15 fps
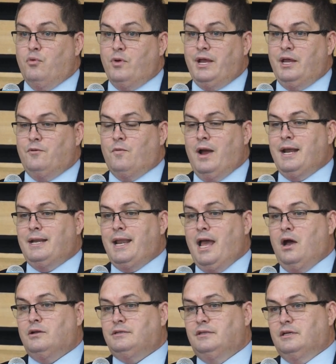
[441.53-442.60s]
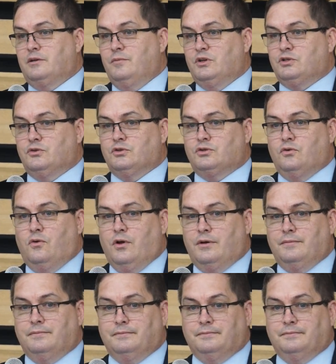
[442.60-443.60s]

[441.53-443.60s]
bringing right now to the Commissioner's Court.